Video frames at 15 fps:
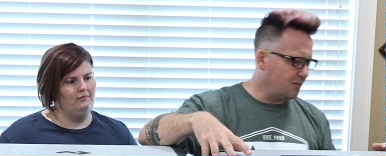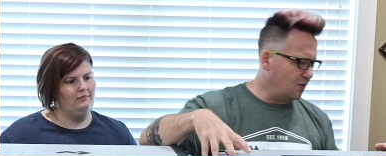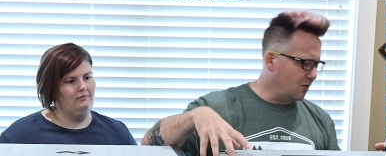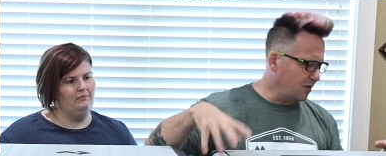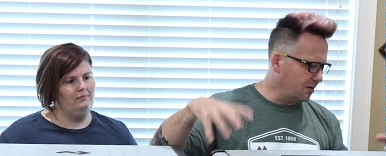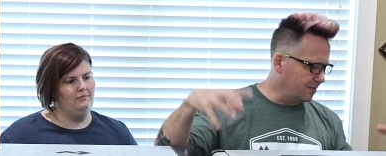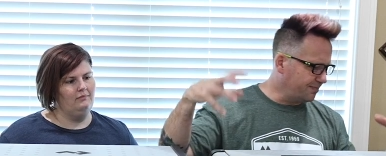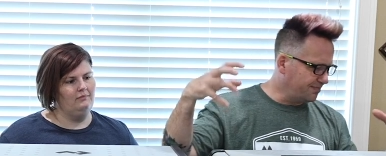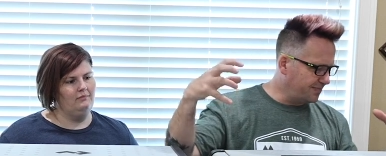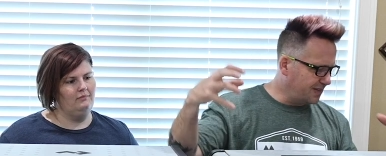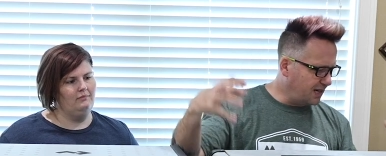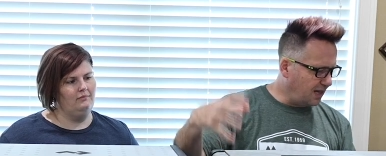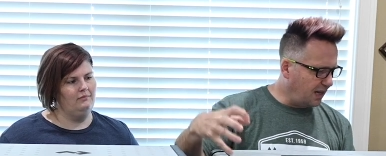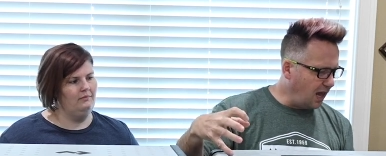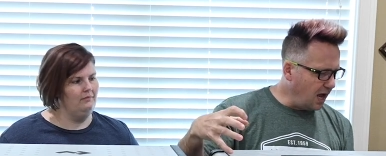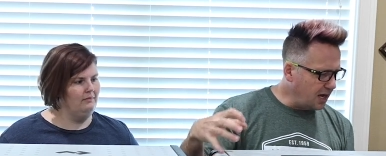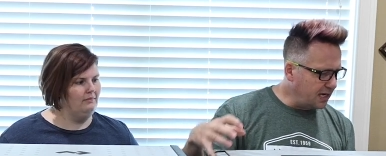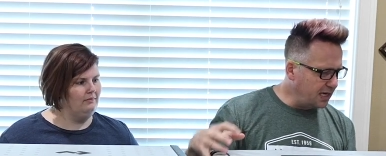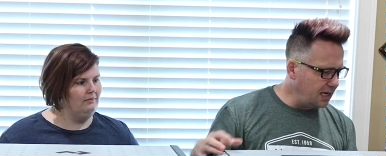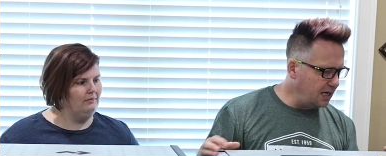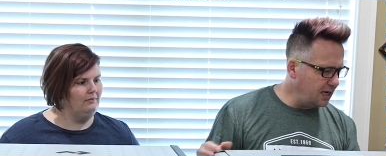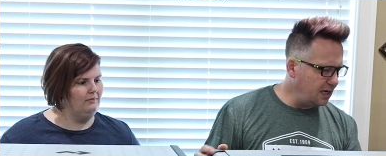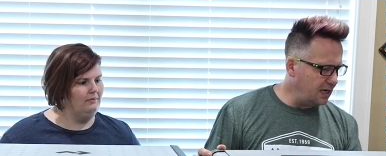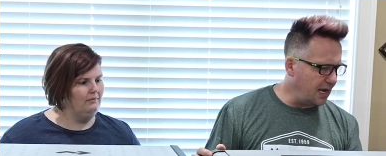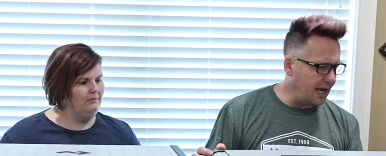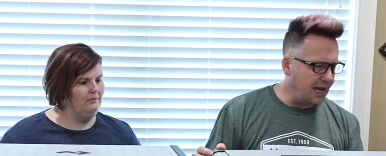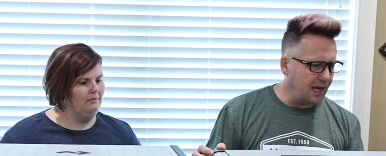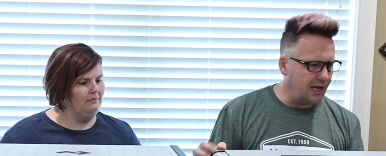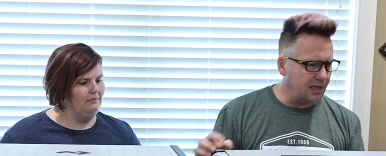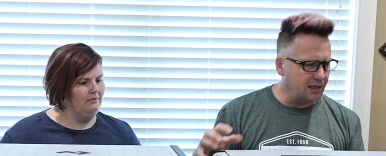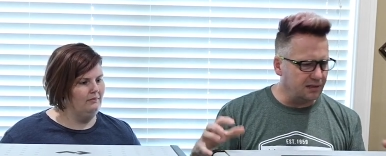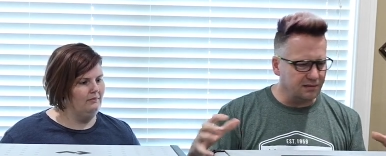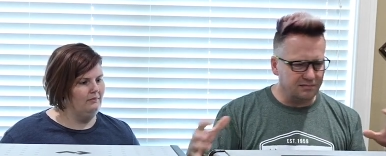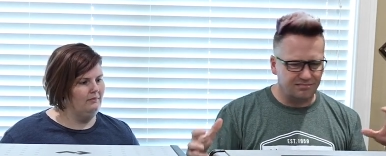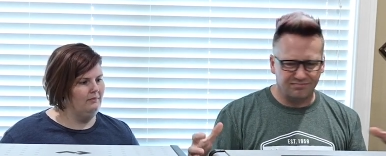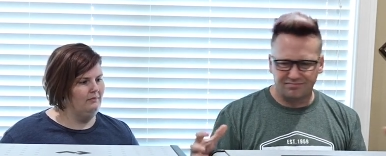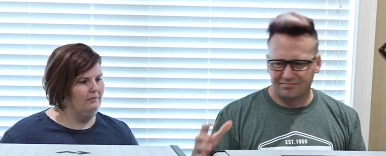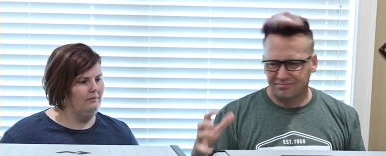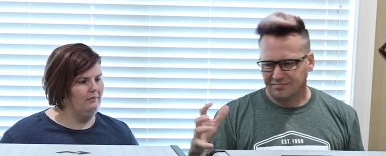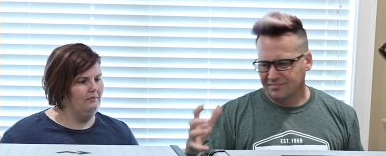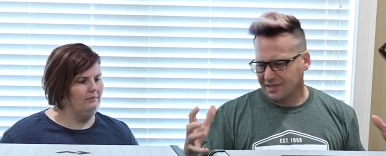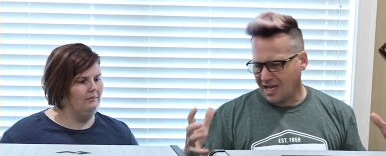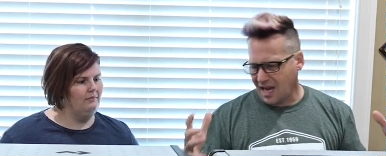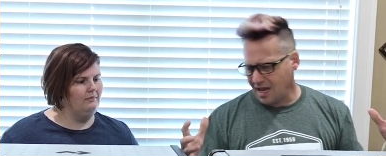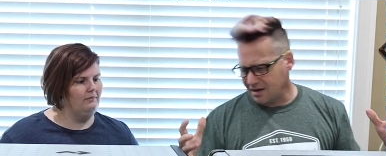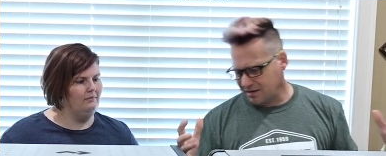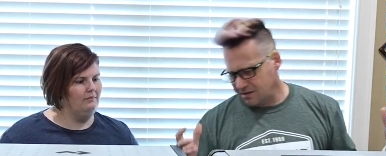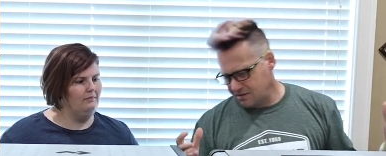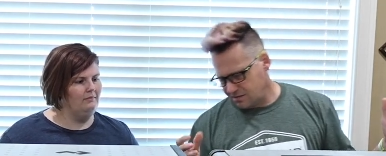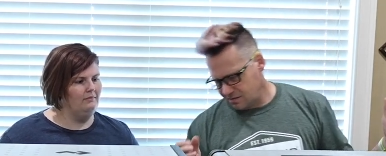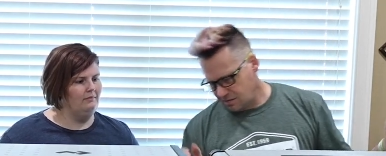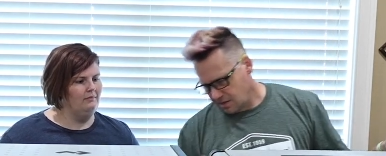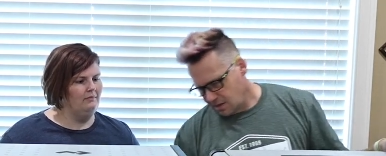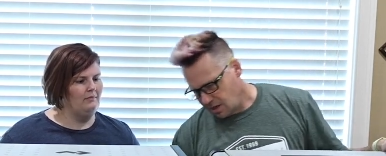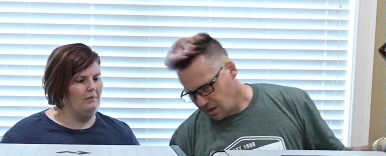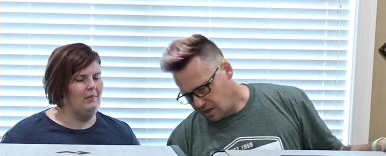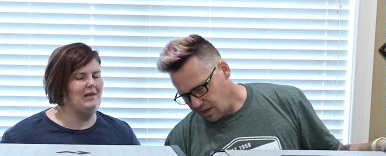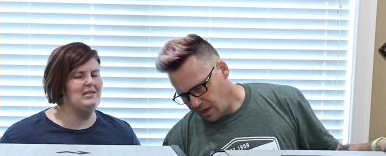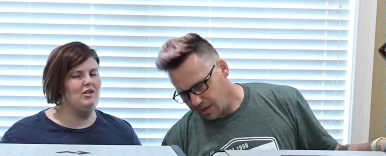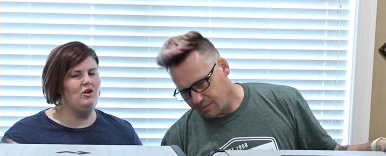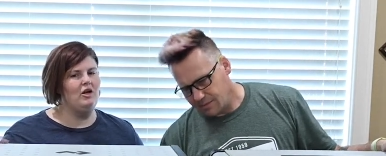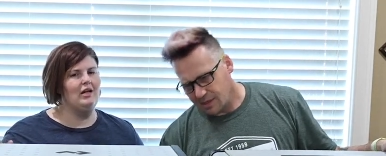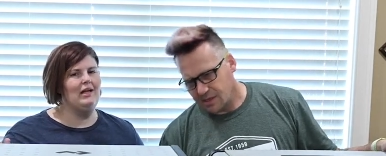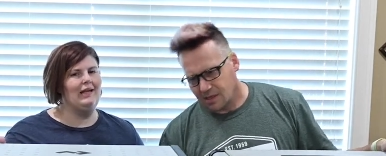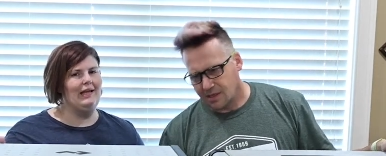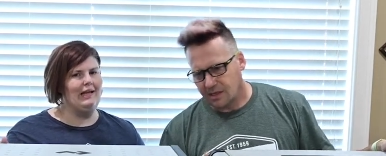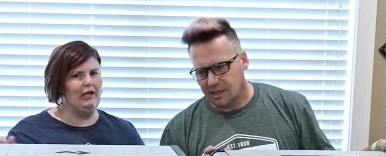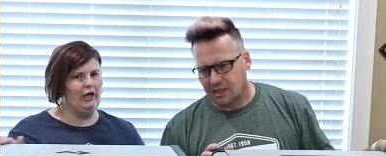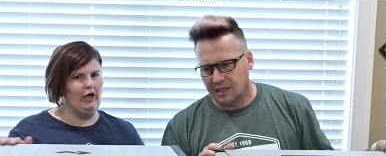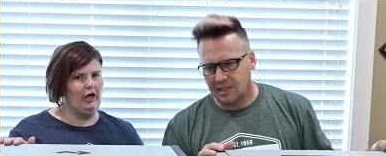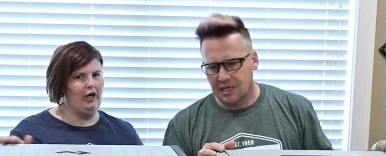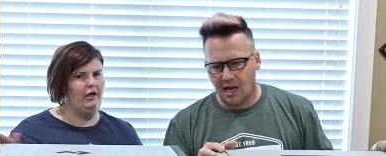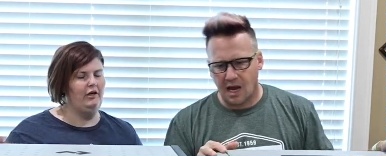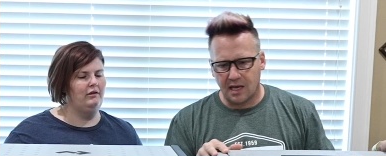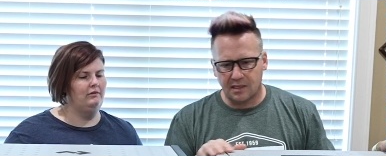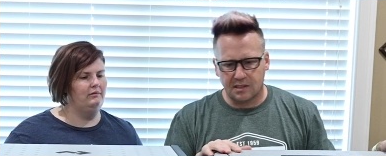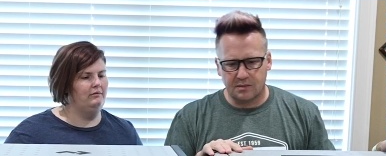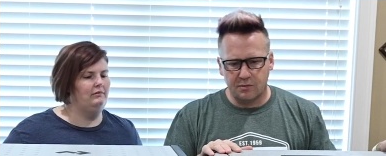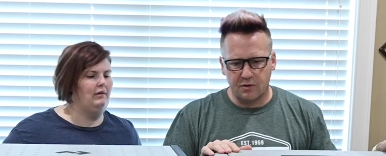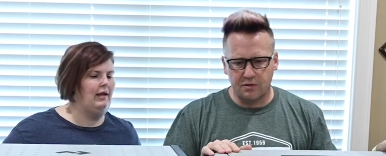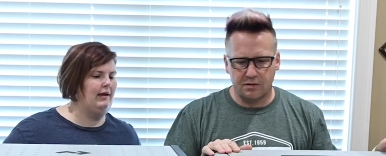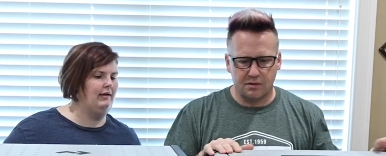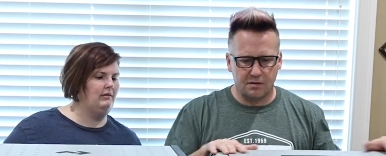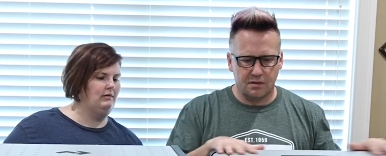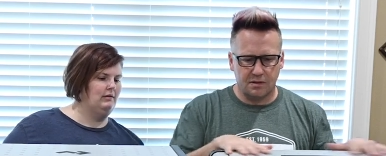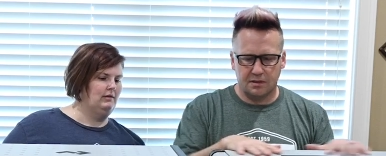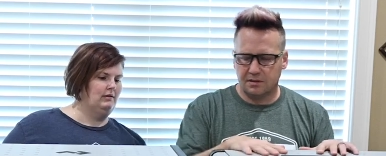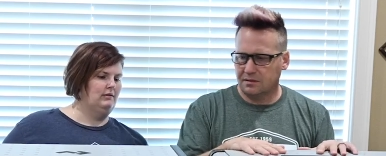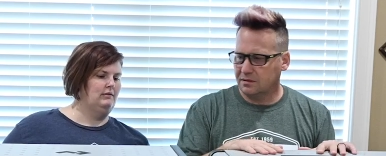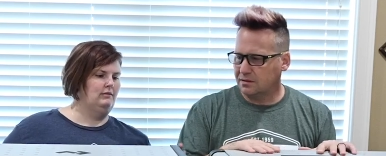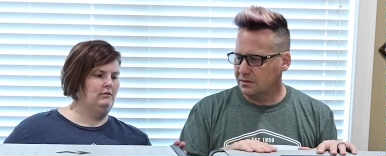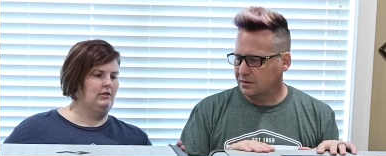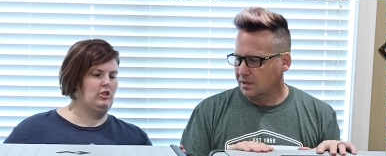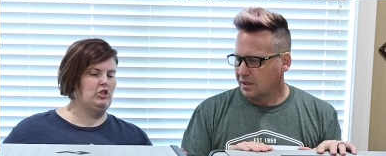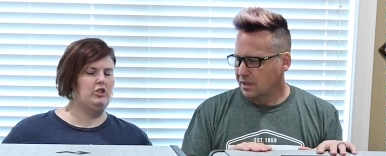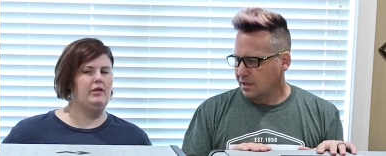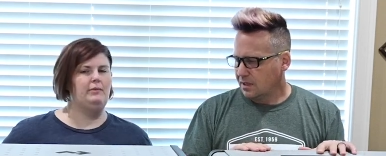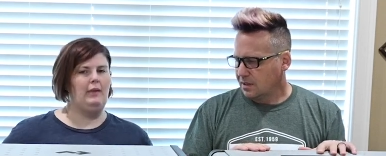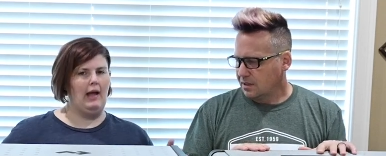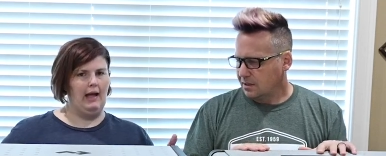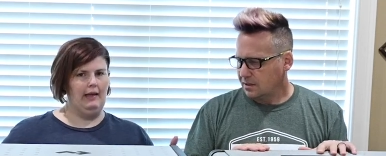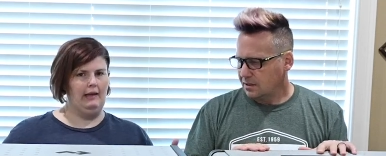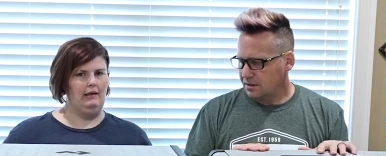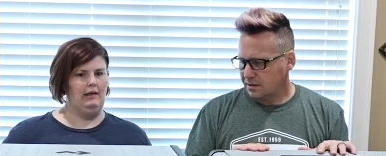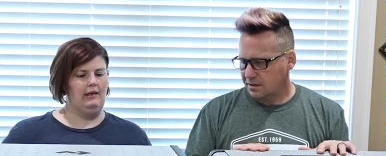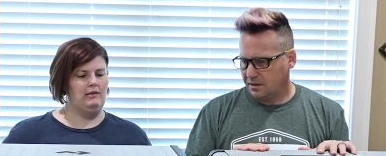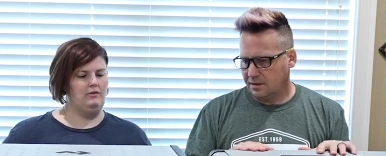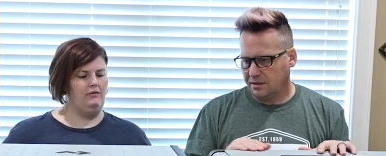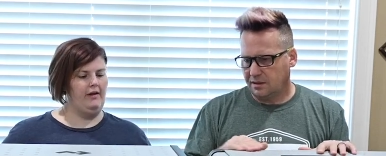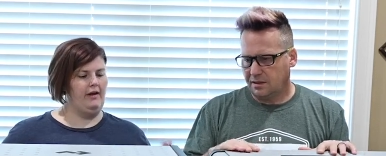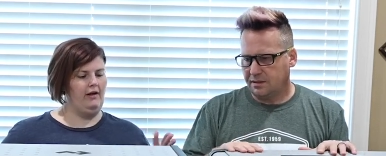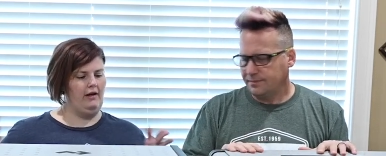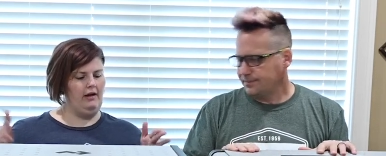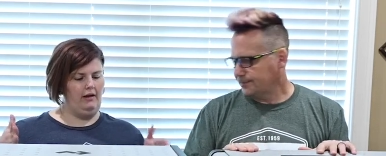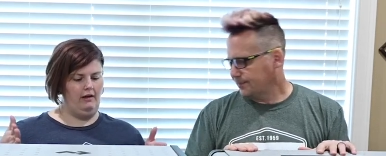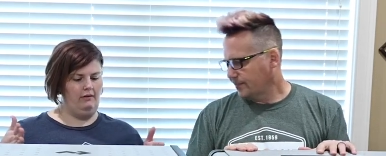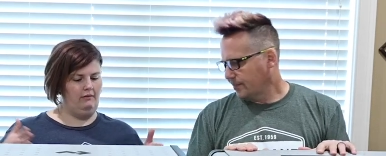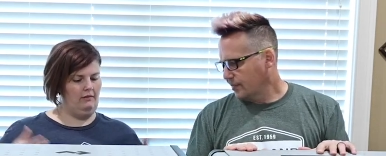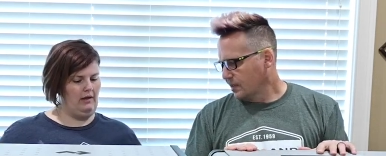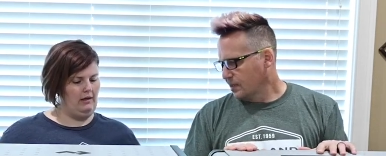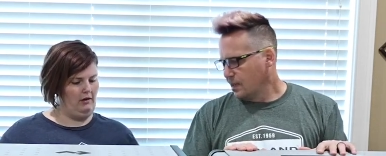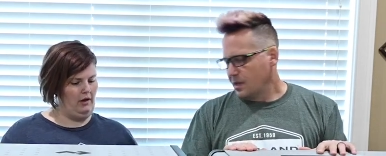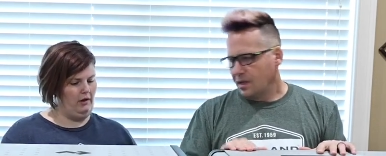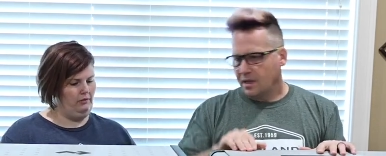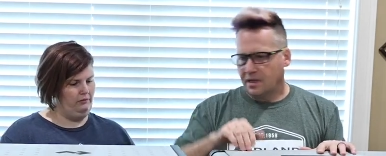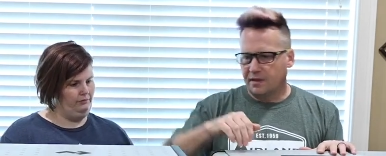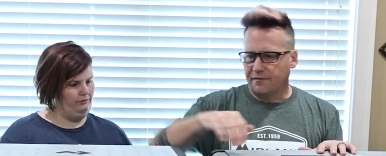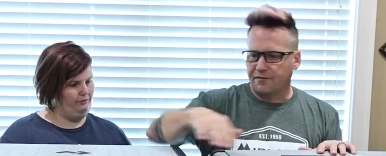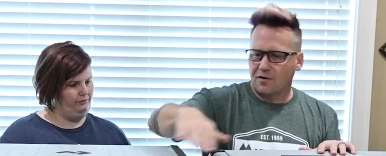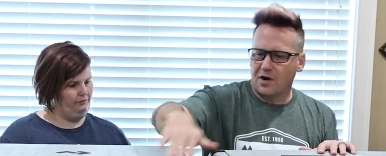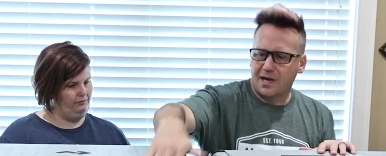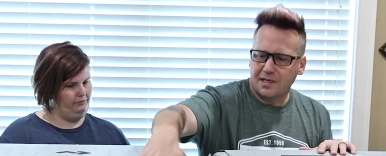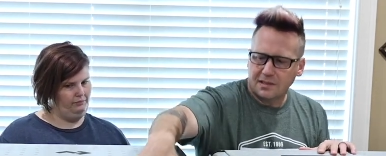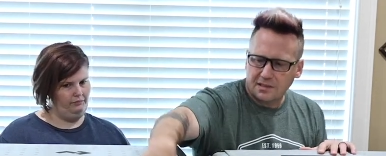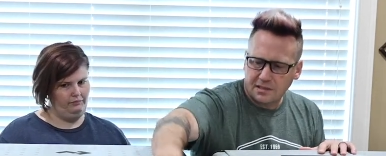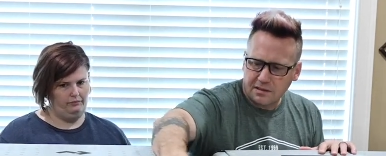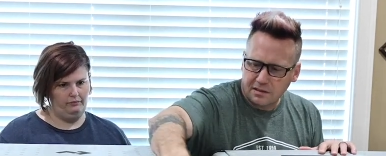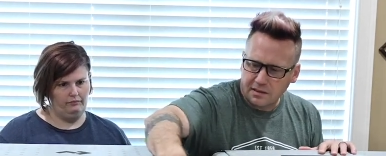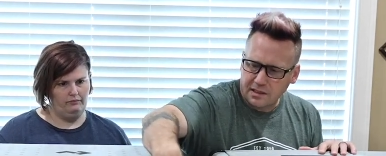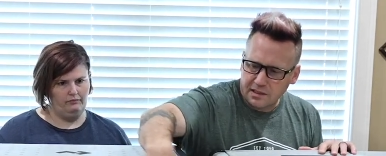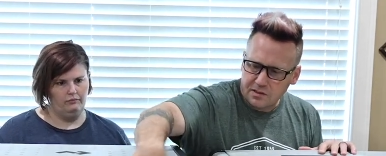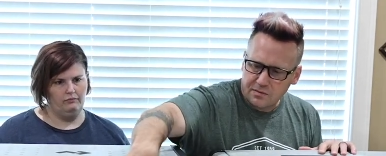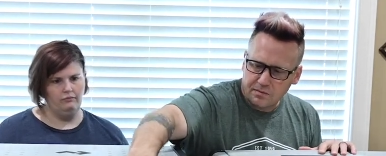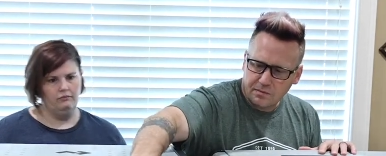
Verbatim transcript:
Speaker 1: more clunky and, I don't know.
Speaker 2: Mine's a lot cleaner.
Speaker 1: Not smoother. Like,
Speaker 2: streamlined. It's very, I don't know.
Speaker 1: The front is